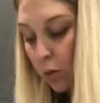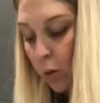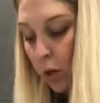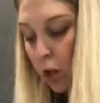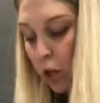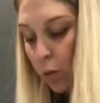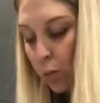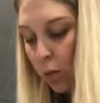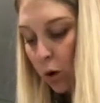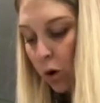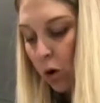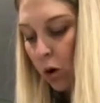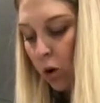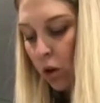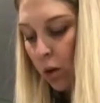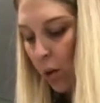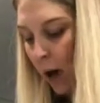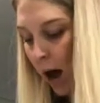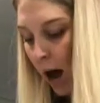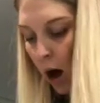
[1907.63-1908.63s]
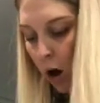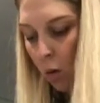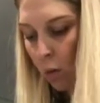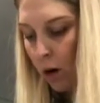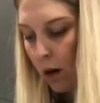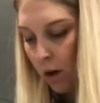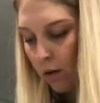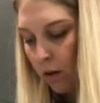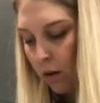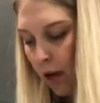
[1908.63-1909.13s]
when you pull them out,
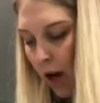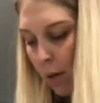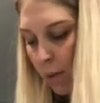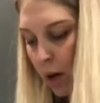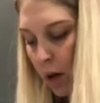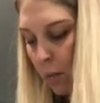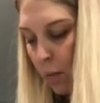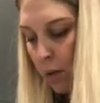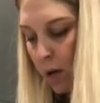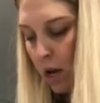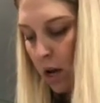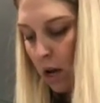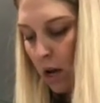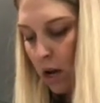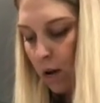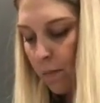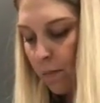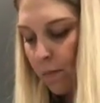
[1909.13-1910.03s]
whenever that may be,